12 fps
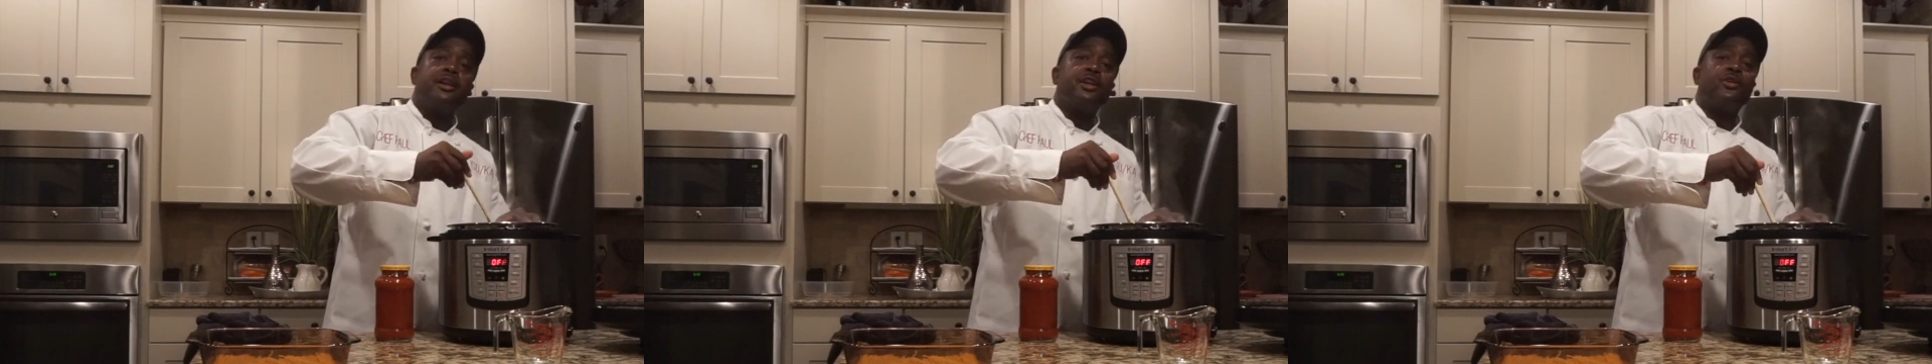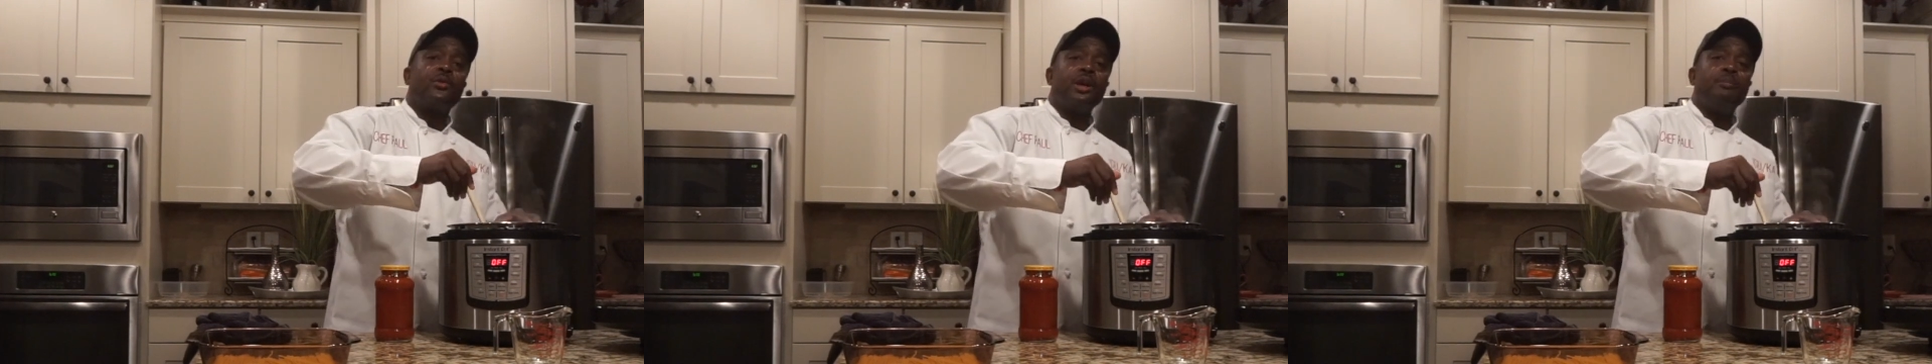of the
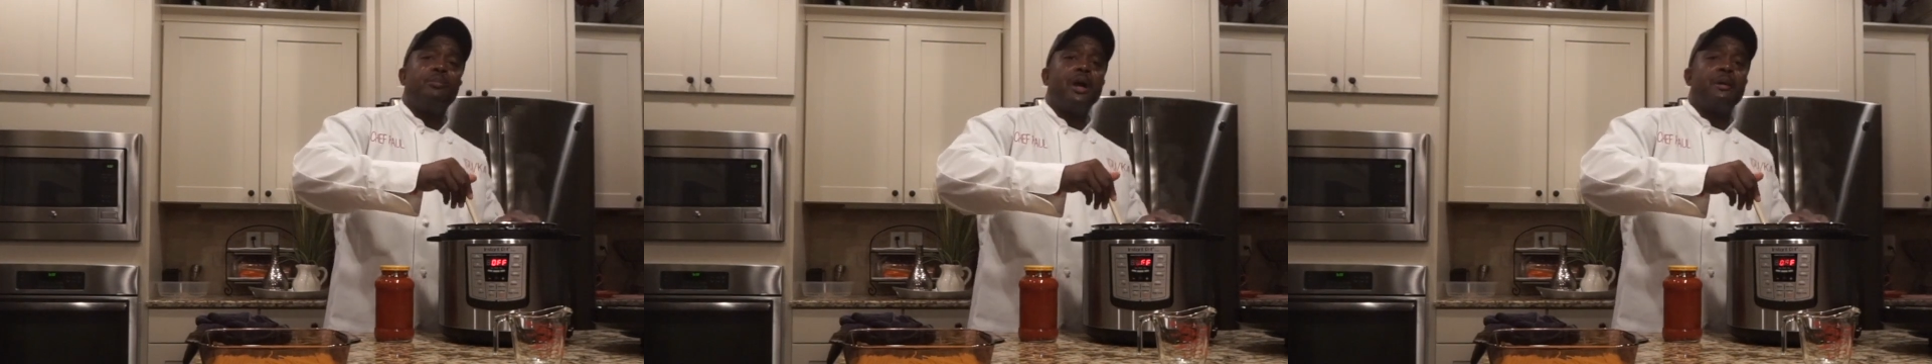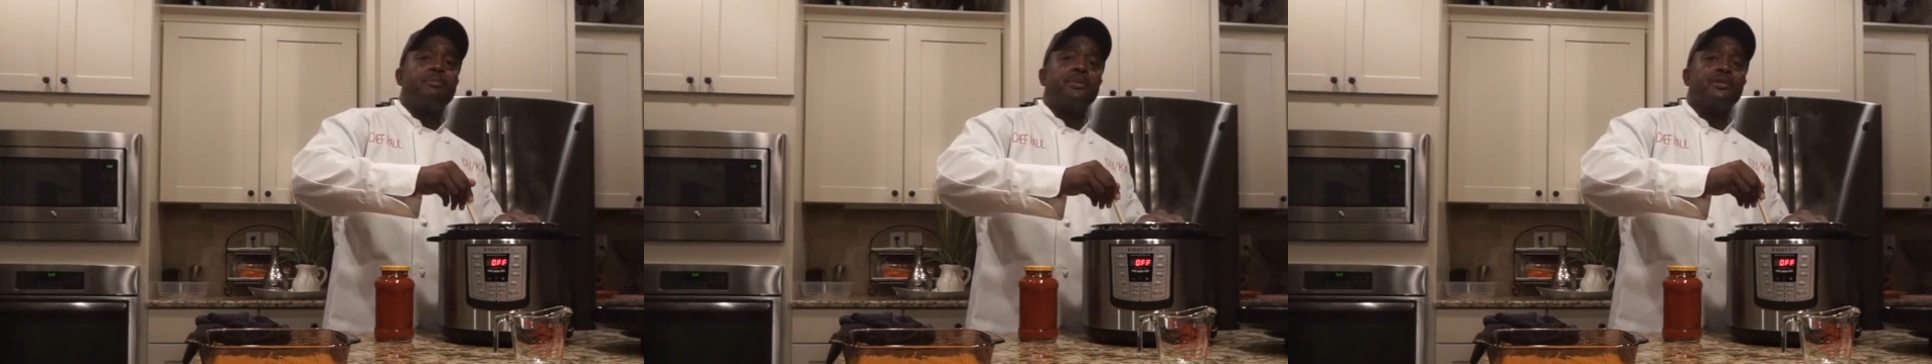green
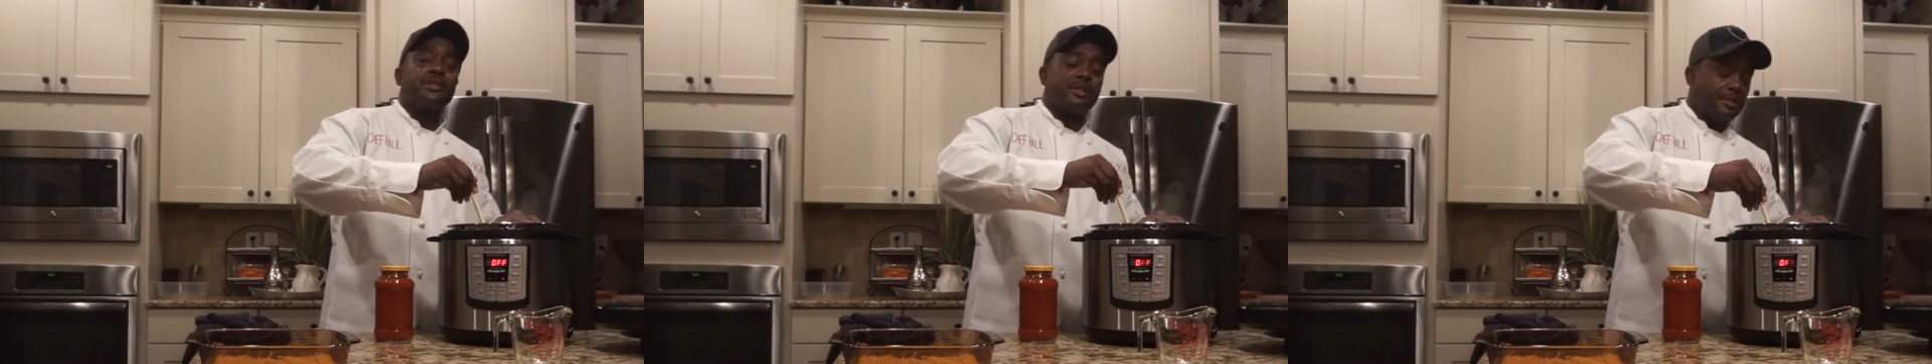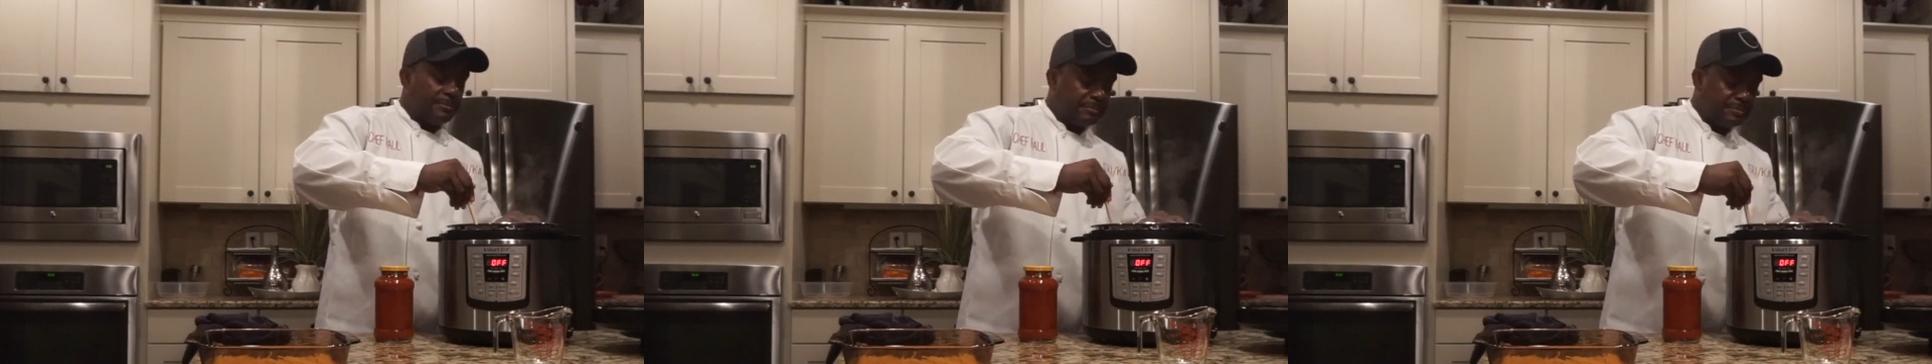
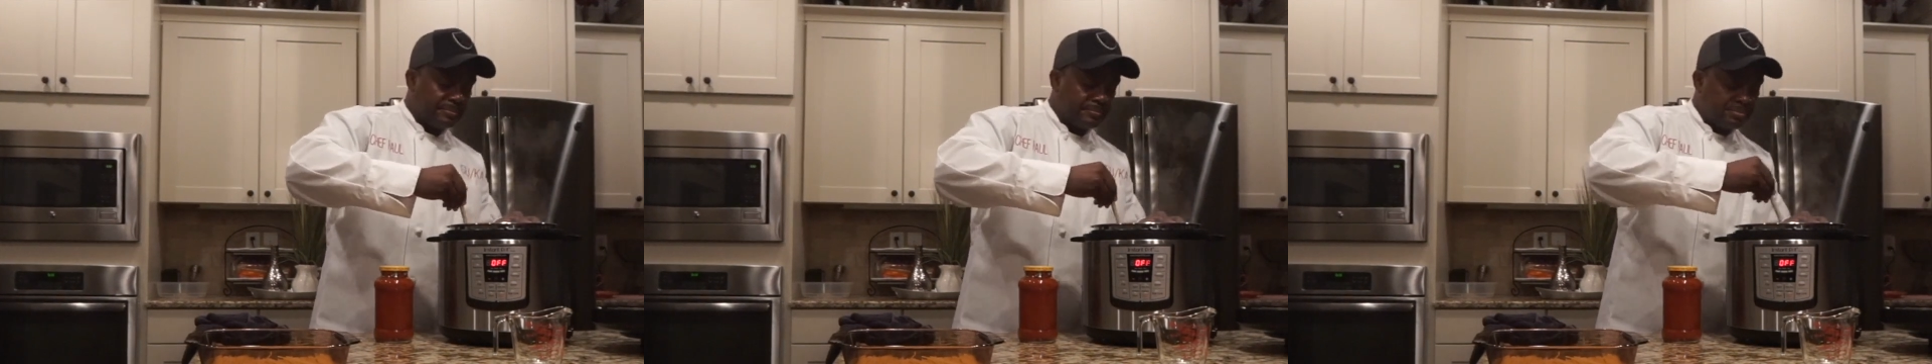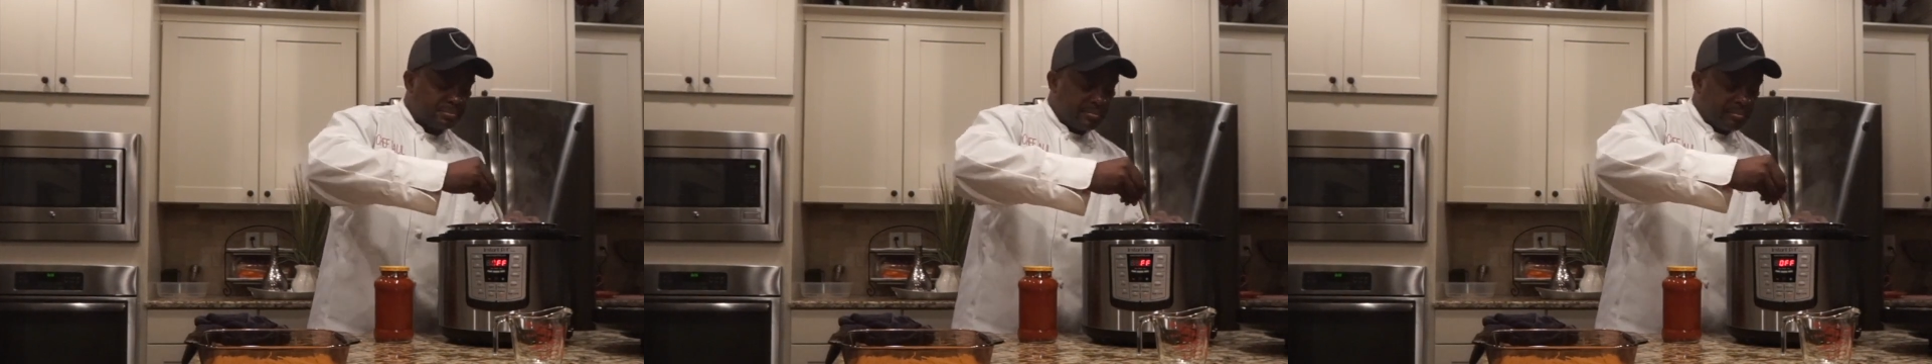peppers,
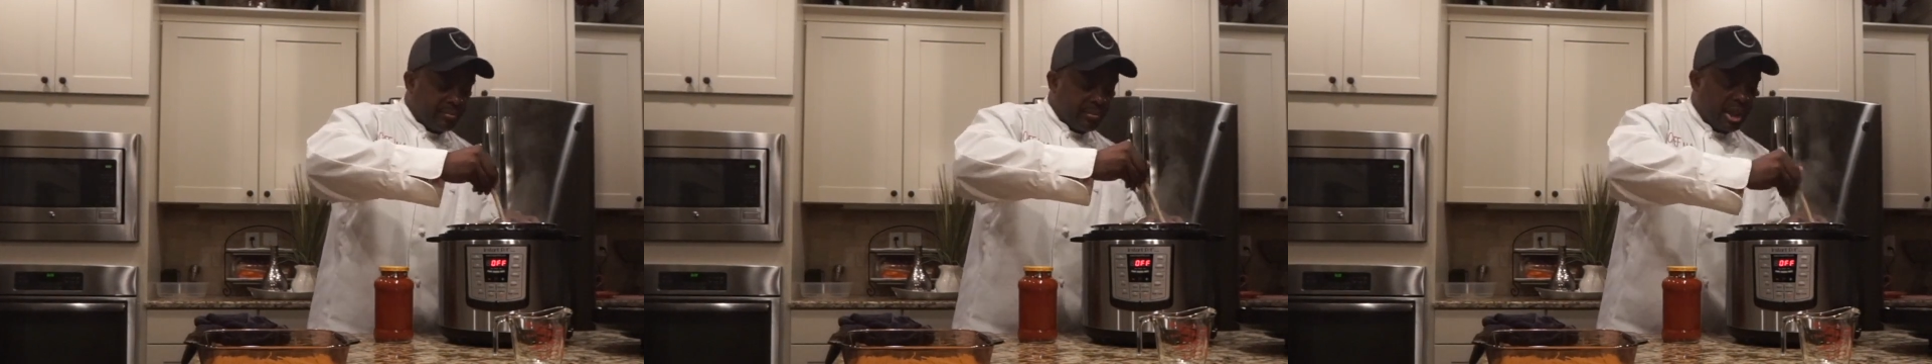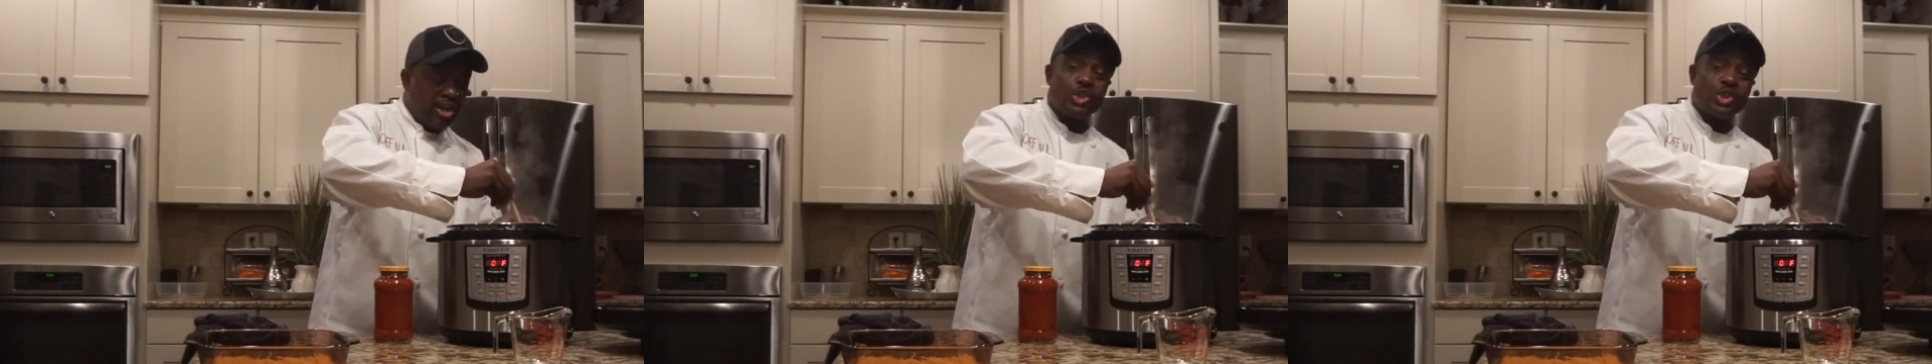that